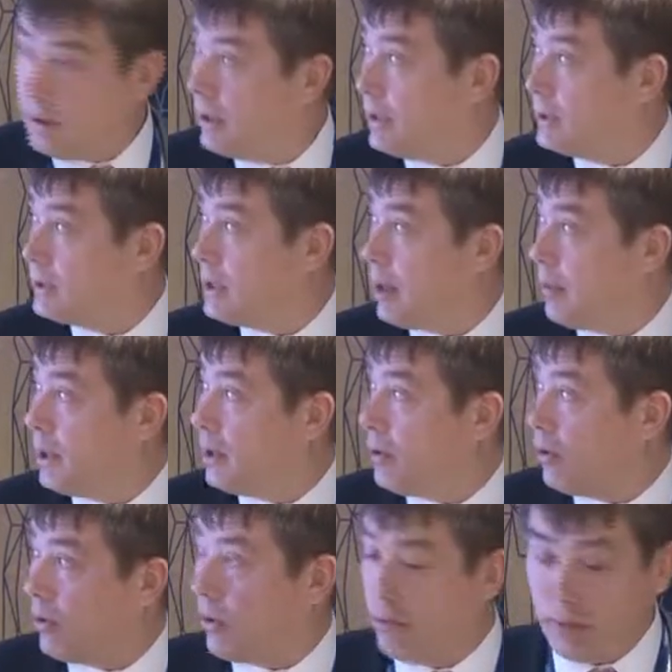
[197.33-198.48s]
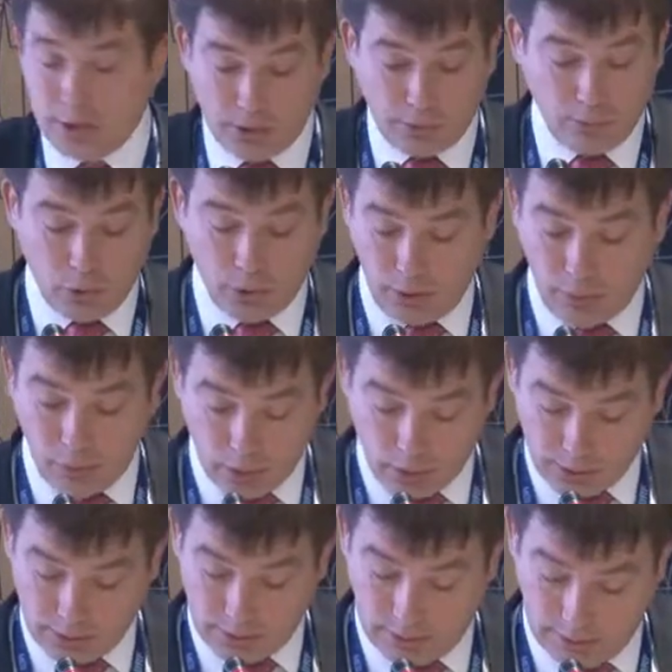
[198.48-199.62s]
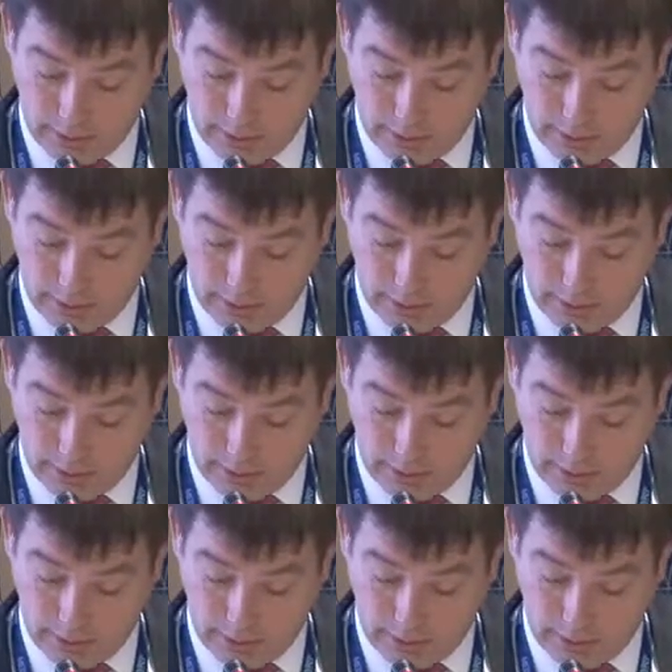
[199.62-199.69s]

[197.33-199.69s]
examine all these bony walls